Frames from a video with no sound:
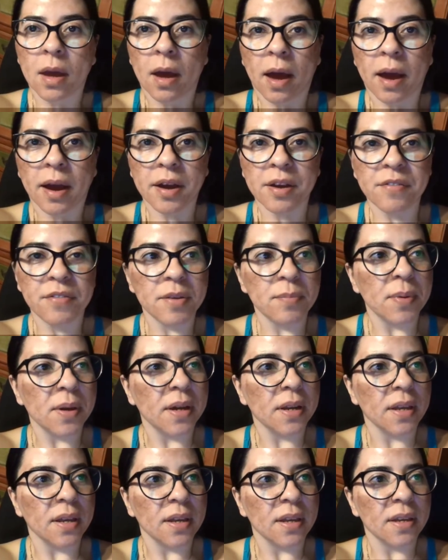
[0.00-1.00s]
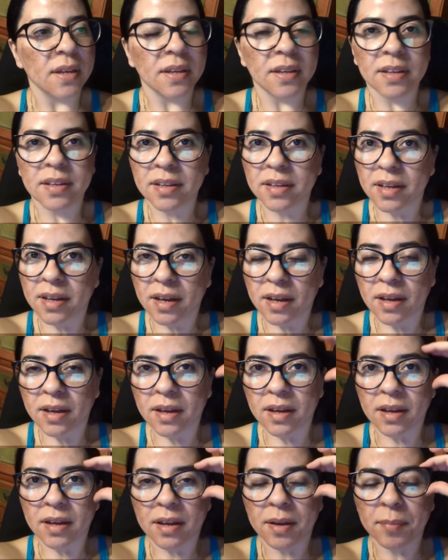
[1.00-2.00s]
Hi everybody.
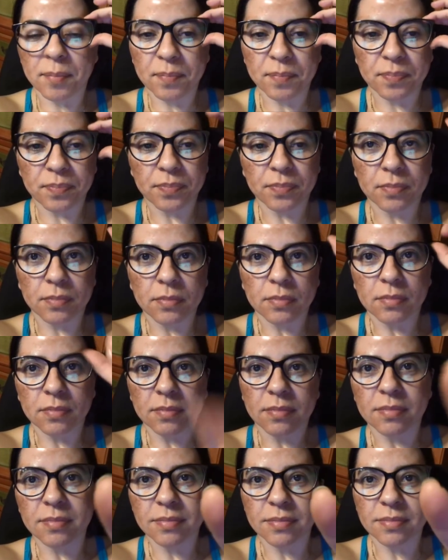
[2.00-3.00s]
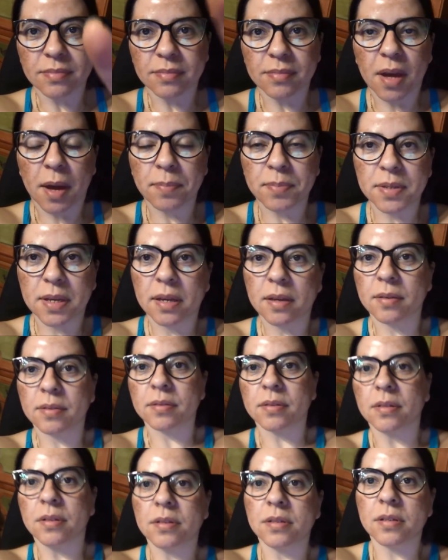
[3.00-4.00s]
Um, update.
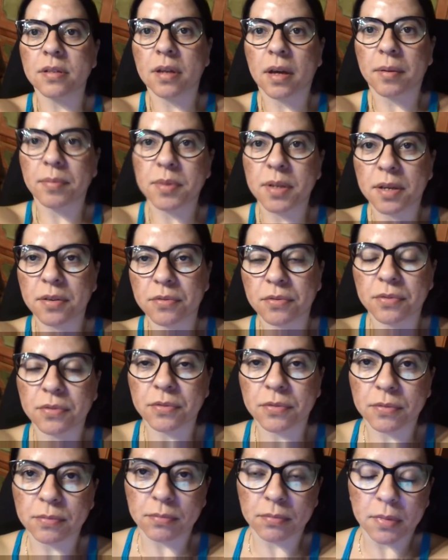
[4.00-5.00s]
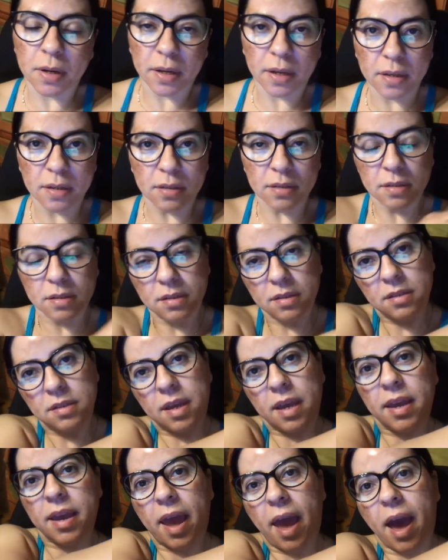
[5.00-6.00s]
Here's the update. My
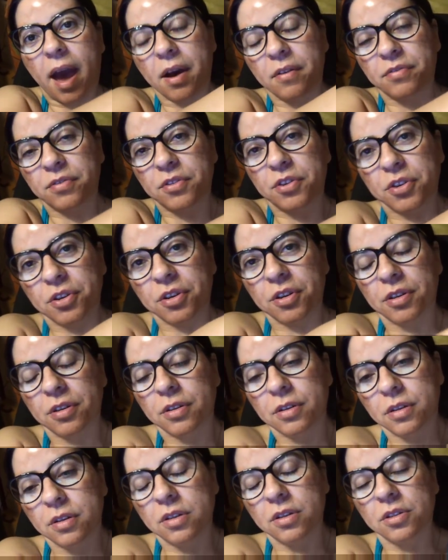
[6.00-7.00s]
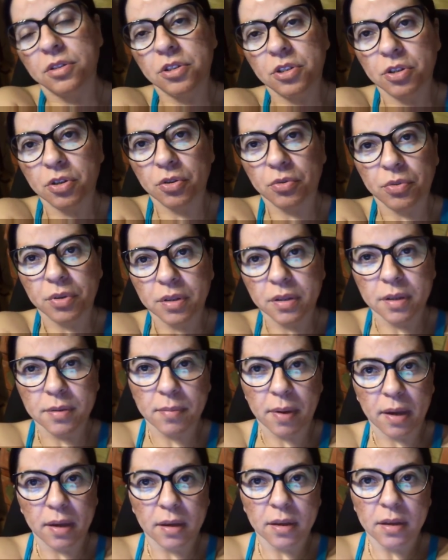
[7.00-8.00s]
day after. So really
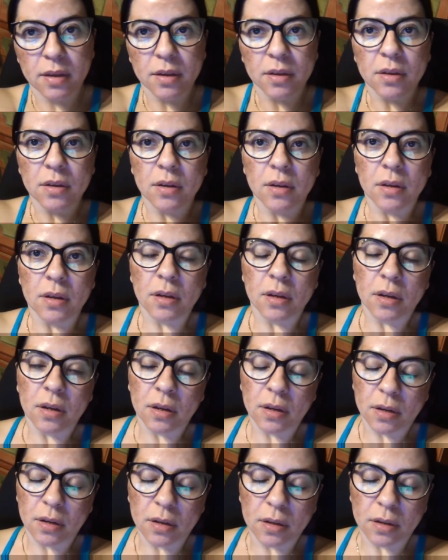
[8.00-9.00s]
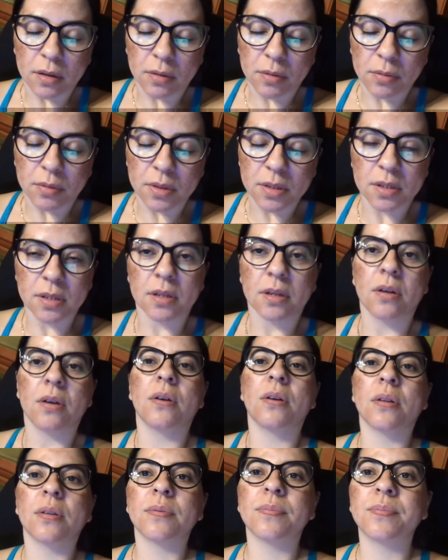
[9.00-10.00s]
my, um, what's it called?